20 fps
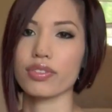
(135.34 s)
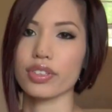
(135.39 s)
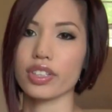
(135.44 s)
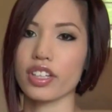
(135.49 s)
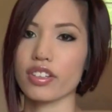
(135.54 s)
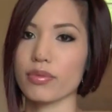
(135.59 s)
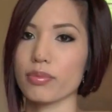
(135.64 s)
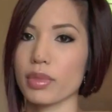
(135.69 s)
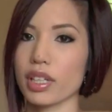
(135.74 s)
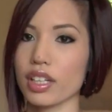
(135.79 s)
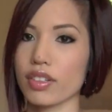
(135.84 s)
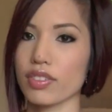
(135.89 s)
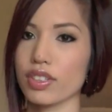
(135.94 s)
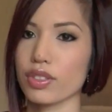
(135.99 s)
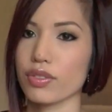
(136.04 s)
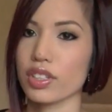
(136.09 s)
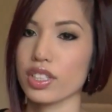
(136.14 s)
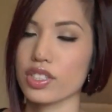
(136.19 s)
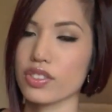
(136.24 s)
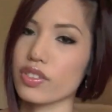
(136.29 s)
to forgive me if
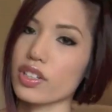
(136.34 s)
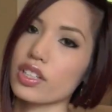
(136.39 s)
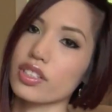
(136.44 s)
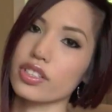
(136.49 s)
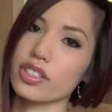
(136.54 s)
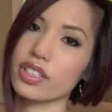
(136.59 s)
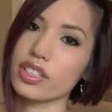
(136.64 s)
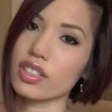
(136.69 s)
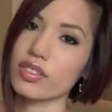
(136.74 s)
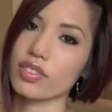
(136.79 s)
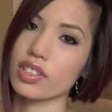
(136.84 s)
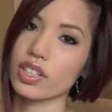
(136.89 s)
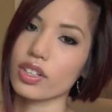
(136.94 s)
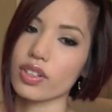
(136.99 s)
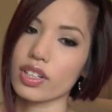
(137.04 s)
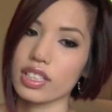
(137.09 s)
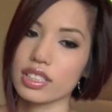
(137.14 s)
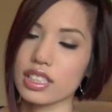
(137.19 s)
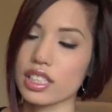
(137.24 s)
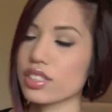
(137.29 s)
he runs around during the video
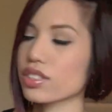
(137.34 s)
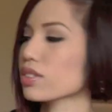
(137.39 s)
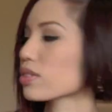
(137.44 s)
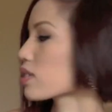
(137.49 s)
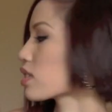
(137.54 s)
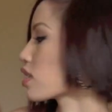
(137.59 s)
because as you